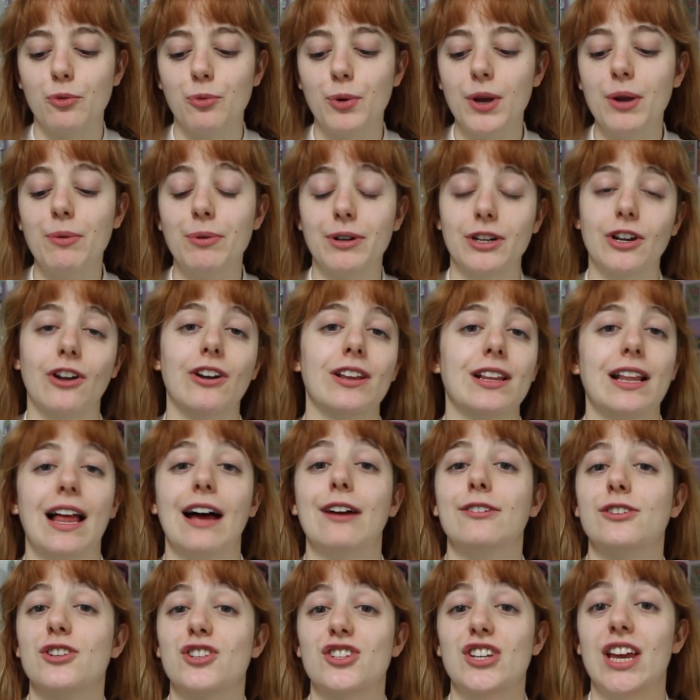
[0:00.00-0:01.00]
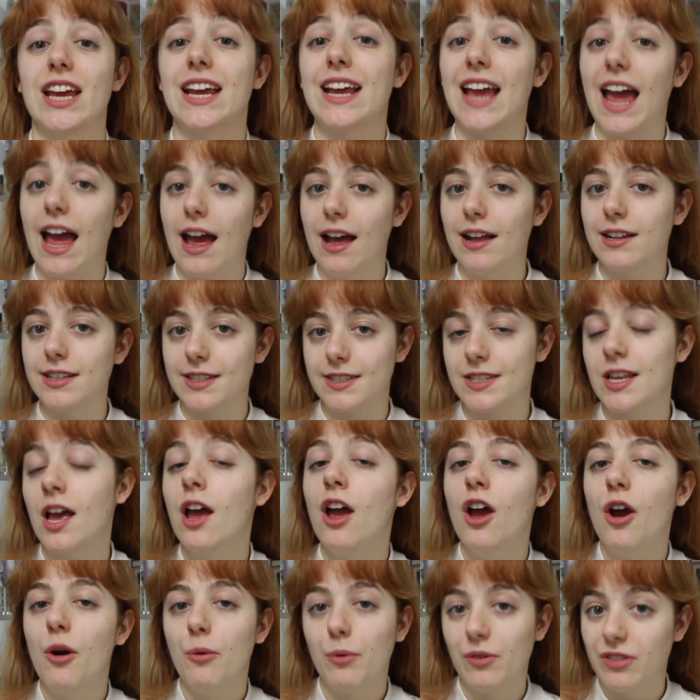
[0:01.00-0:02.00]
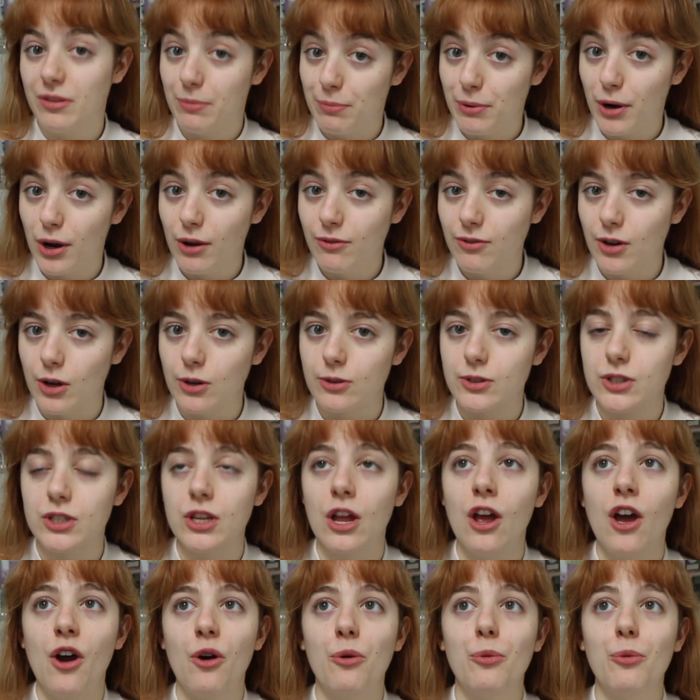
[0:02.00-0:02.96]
we were not allowed to shake hands with the provost.